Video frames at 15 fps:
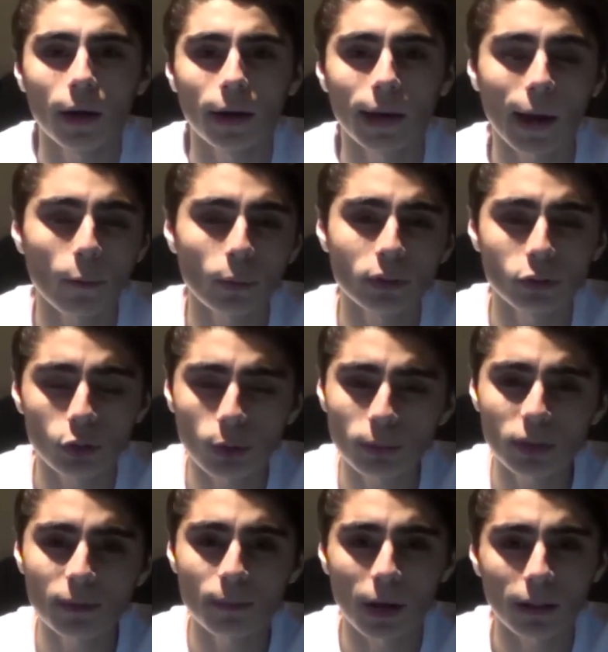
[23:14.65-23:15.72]
Now, in
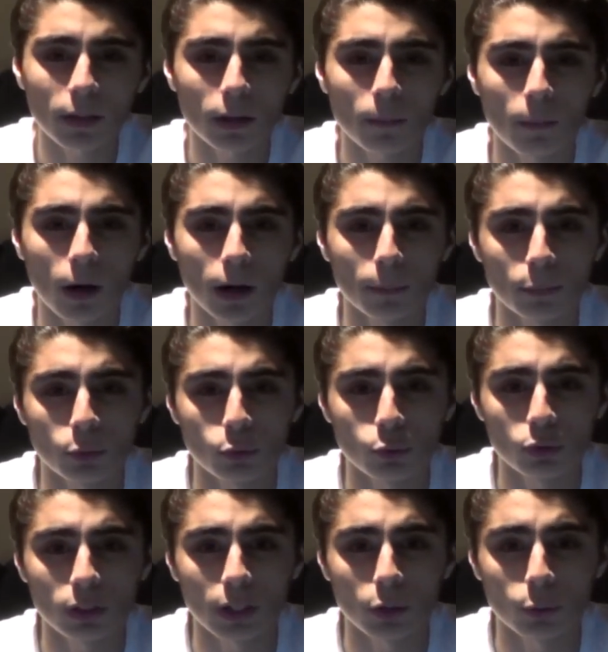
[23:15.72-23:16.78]
terms of benthic mud
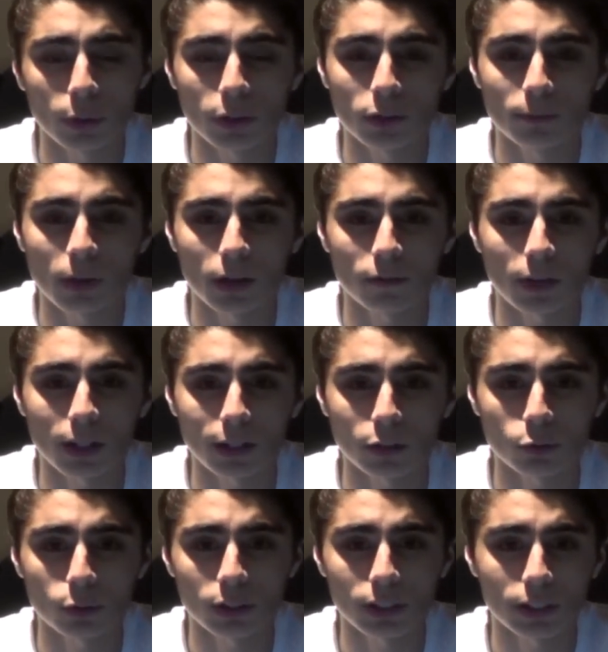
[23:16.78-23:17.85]
producing a greater amount of
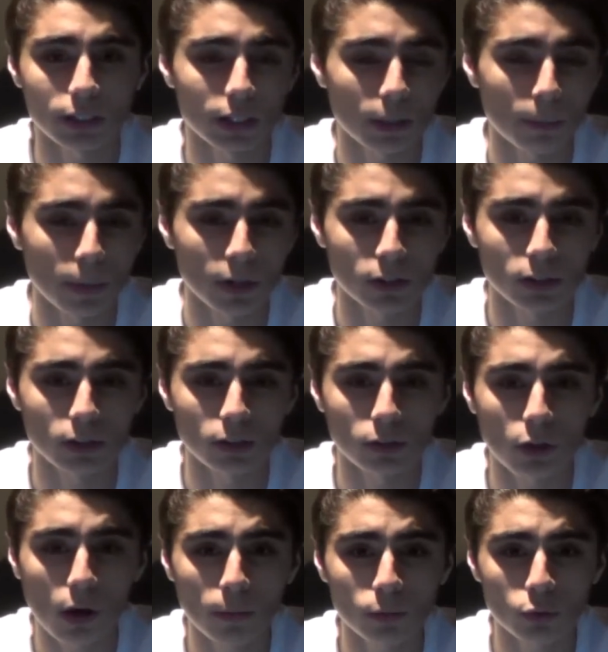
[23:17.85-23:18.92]
electricity in comparison to
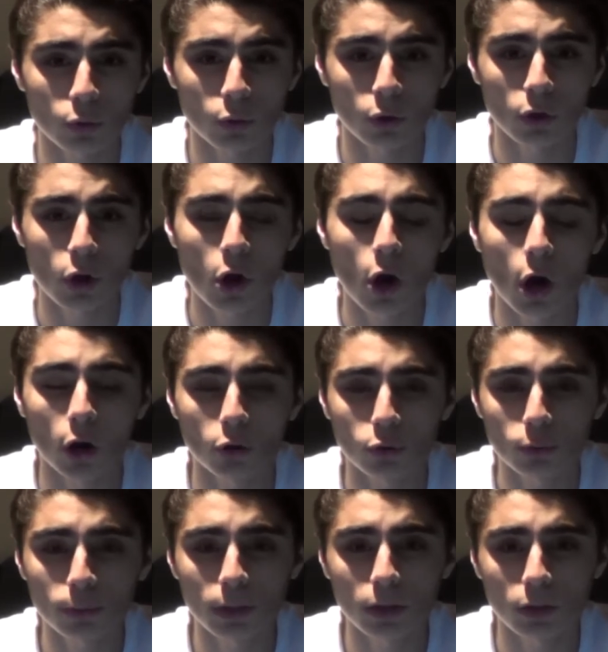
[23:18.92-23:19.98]
topsoil, our
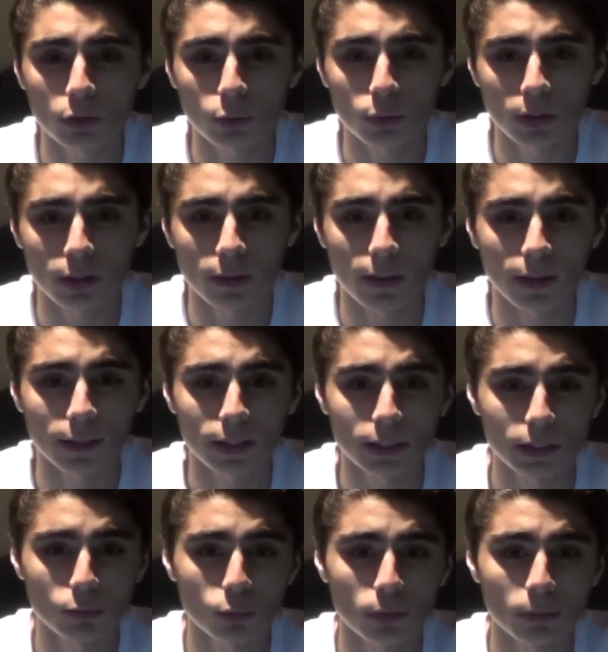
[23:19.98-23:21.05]
group concluded that
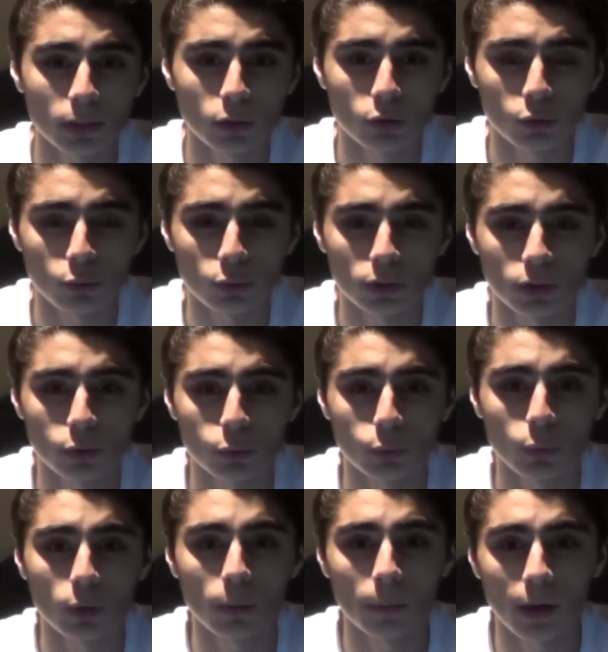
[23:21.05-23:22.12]
this would be due
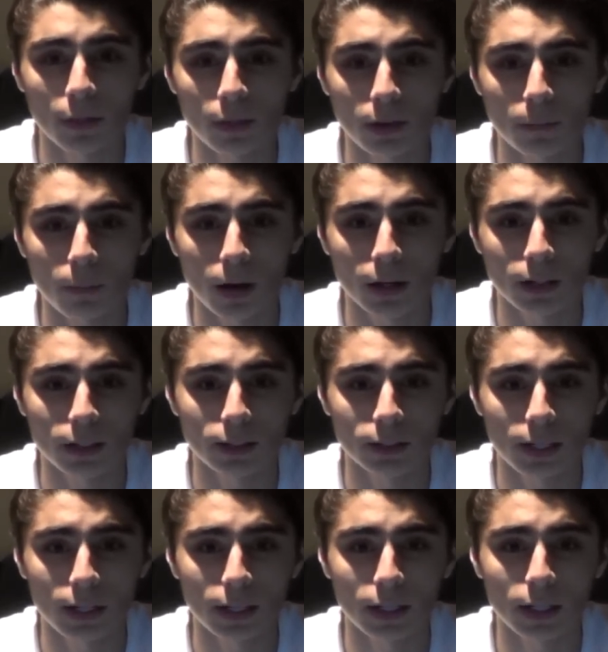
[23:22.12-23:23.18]
to benthic mud
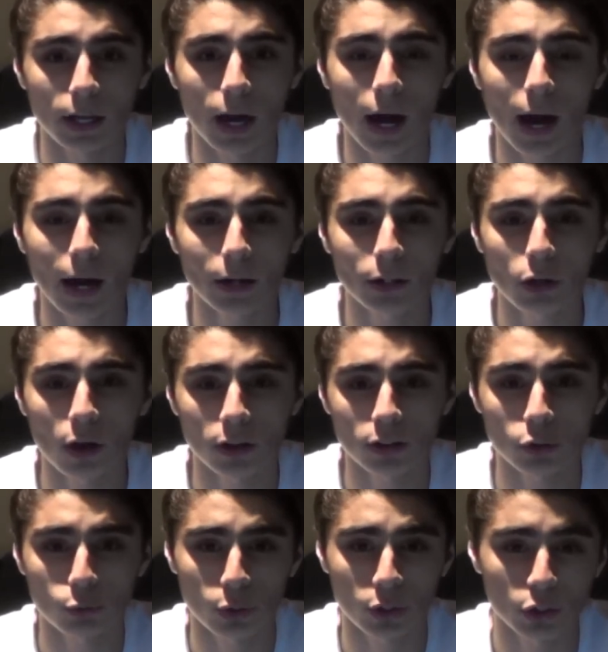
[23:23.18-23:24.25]
containing higher
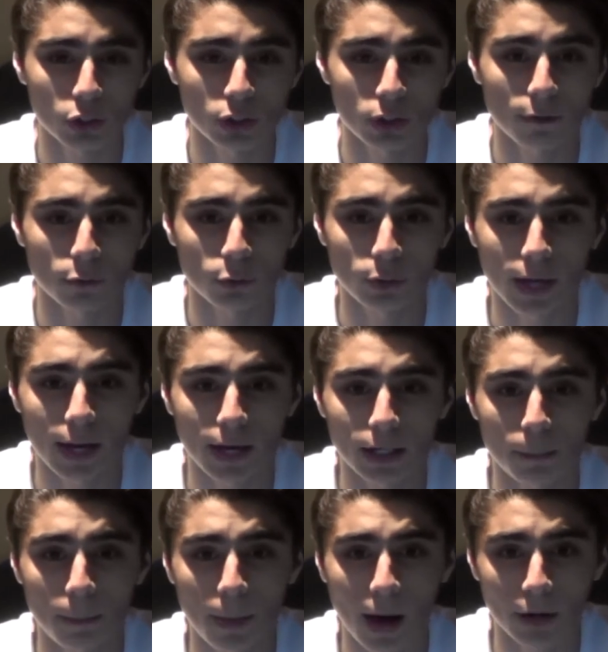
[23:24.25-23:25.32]
concentrations of
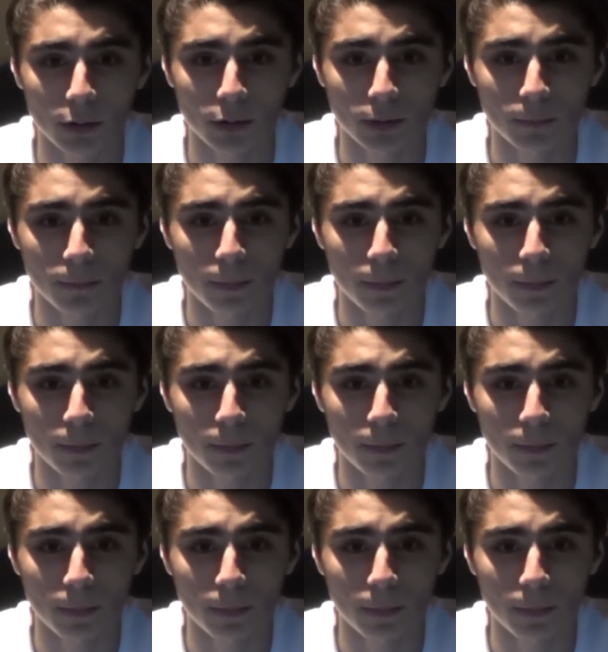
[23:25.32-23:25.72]
organic matter.